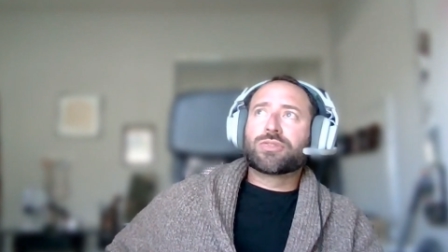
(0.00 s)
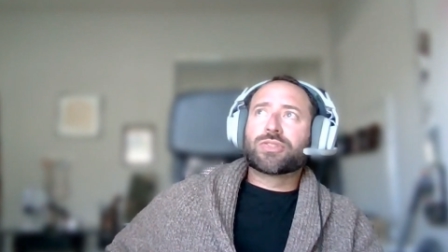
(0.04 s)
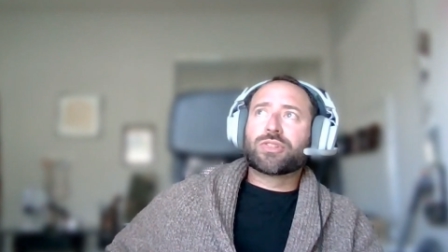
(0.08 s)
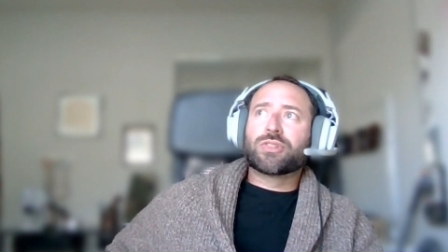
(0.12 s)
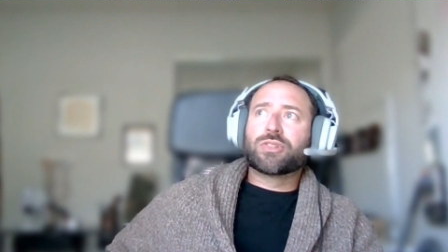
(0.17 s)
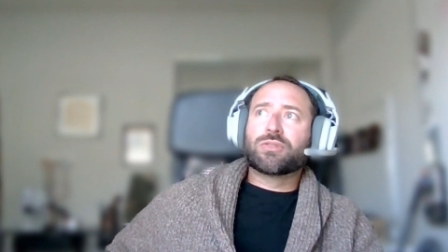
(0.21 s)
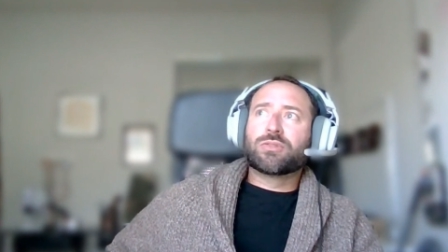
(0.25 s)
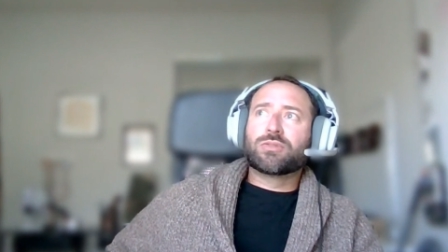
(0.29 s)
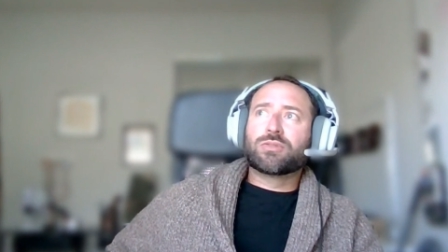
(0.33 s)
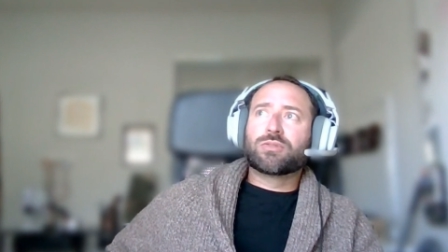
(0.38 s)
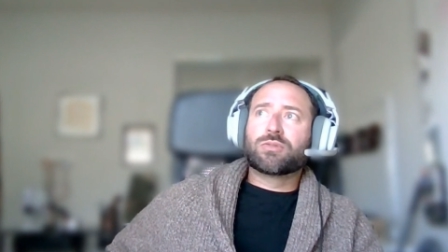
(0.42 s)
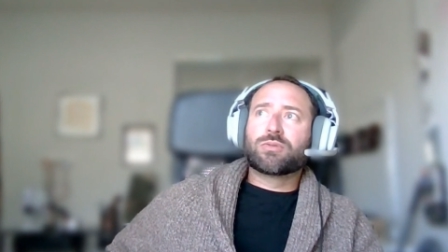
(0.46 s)

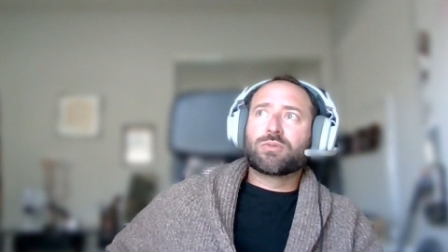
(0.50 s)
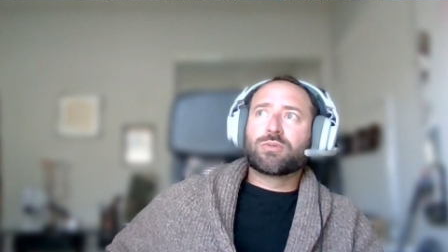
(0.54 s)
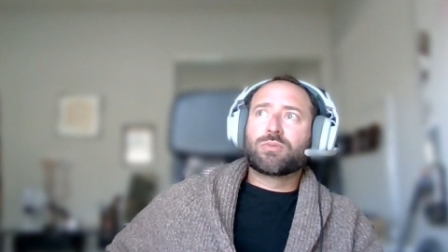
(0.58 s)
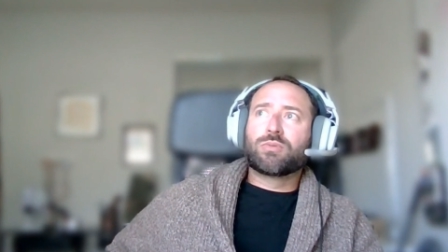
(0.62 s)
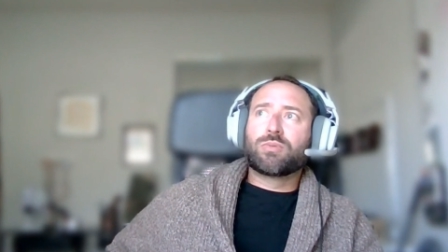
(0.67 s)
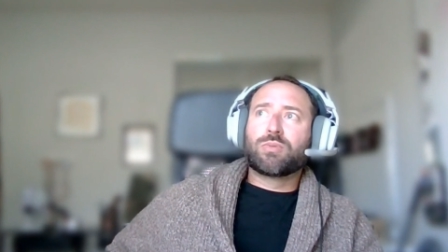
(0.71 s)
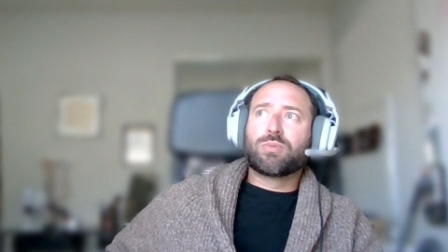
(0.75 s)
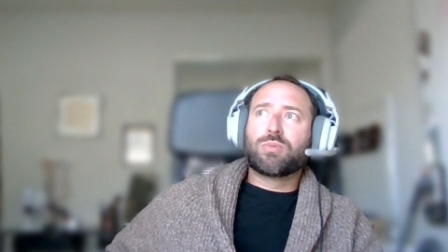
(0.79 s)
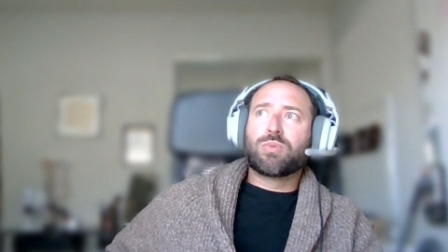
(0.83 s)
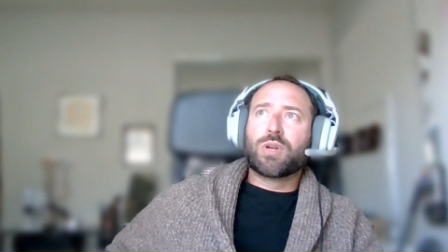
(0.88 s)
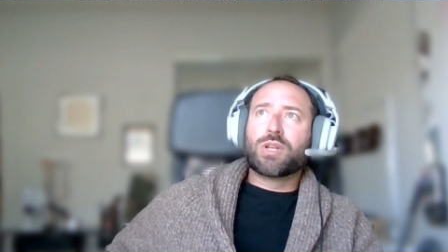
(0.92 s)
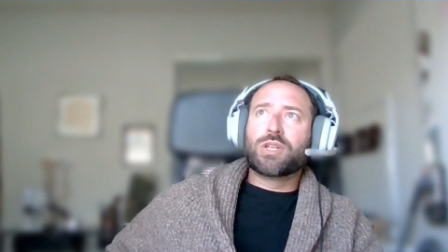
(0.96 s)
so
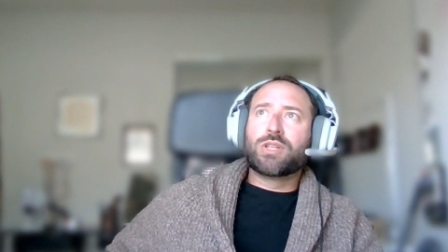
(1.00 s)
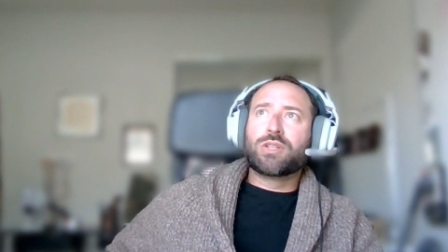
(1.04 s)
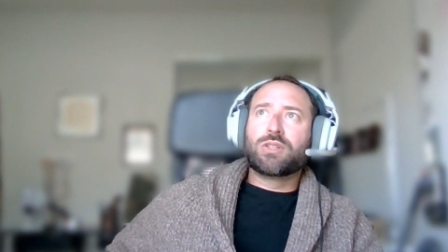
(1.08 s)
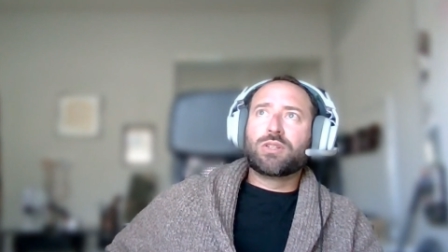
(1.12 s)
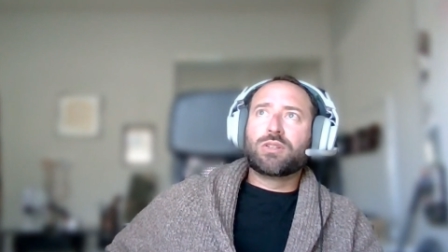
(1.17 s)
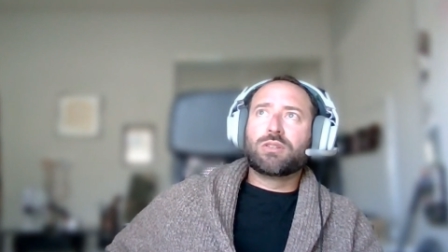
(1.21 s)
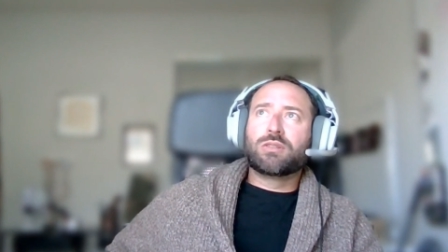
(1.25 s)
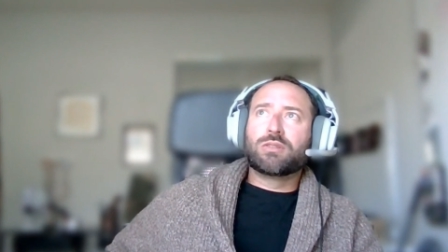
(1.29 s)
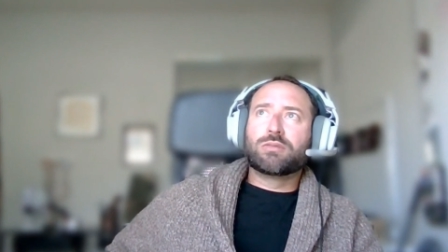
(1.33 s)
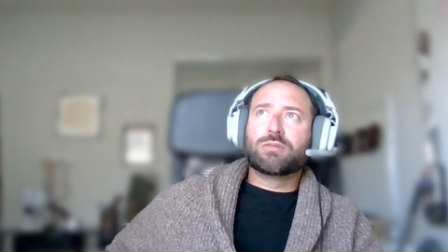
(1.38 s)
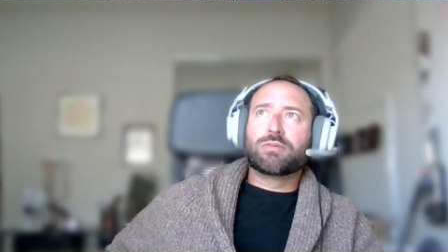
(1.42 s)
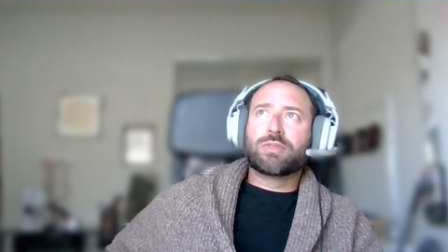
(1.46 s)

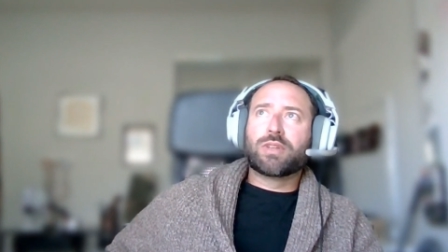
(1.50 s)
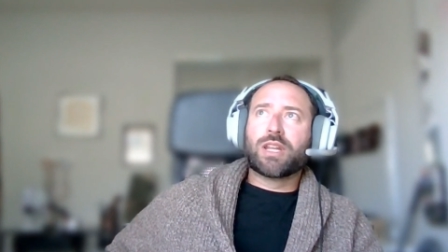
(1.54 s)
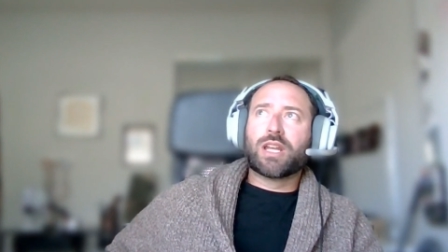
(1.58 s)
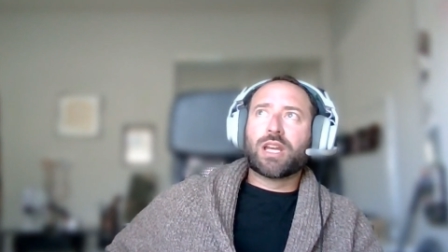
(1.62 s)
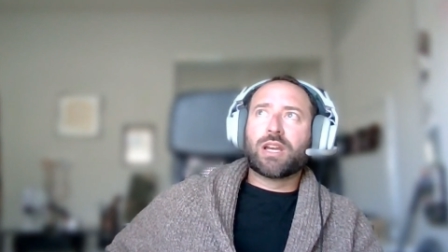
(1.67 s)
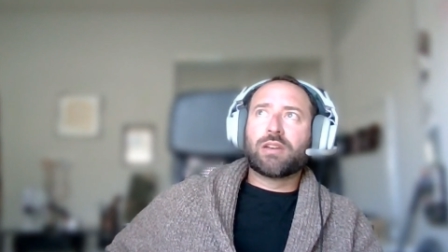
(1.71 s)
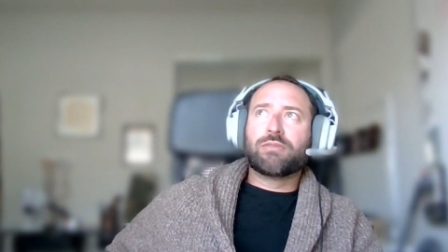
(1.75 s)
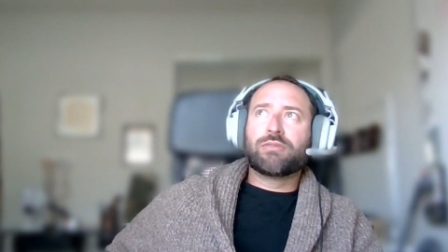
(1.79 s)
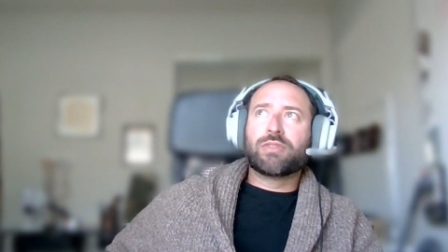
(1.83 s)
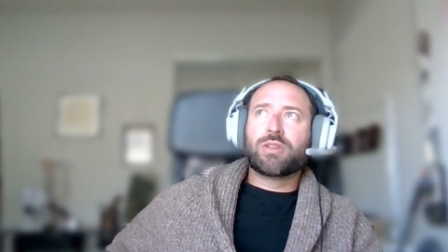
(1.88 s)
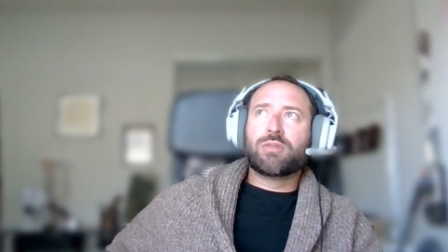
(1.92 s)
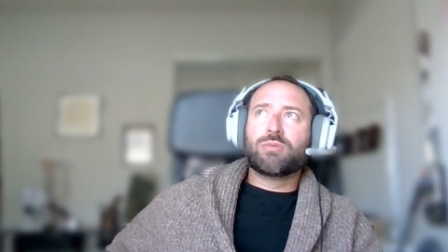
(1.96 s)
when
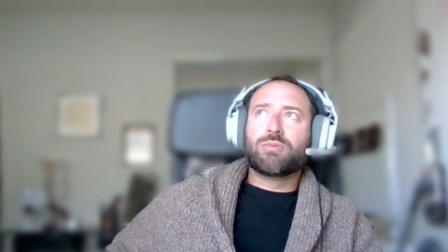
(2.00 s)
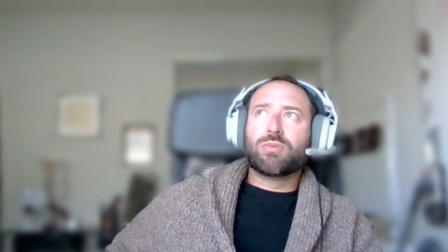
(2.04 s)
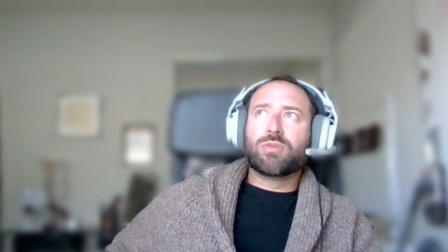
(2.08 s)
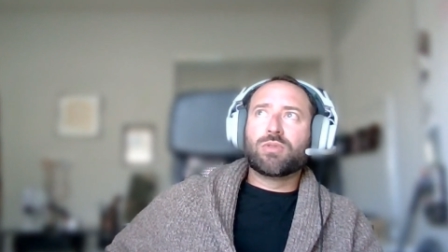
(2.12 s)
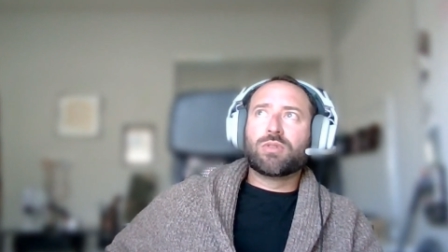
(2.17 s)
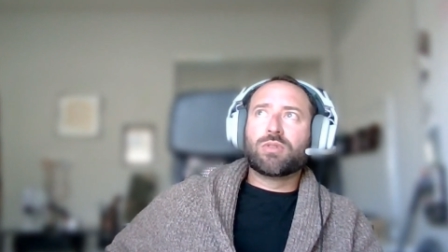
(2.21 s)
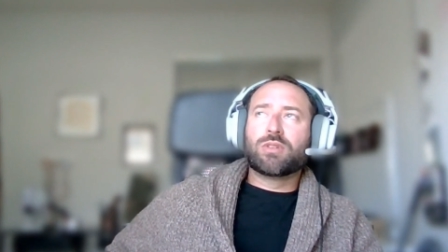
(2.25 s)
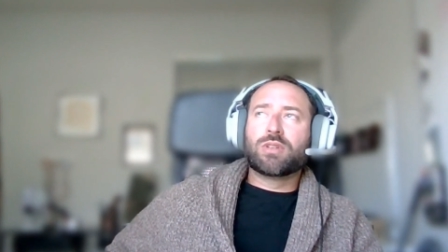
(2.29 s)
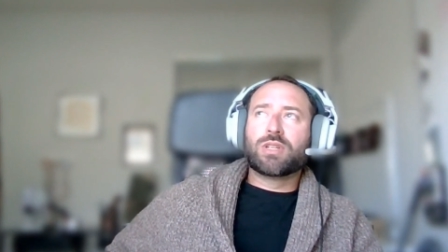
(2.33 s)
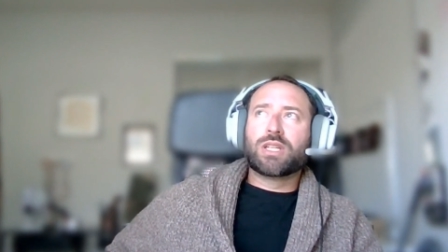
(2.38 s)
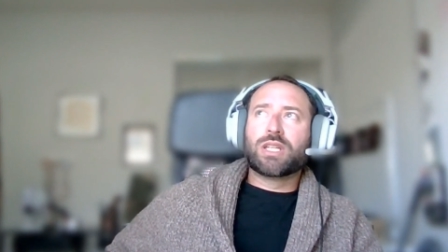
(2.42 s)
everyone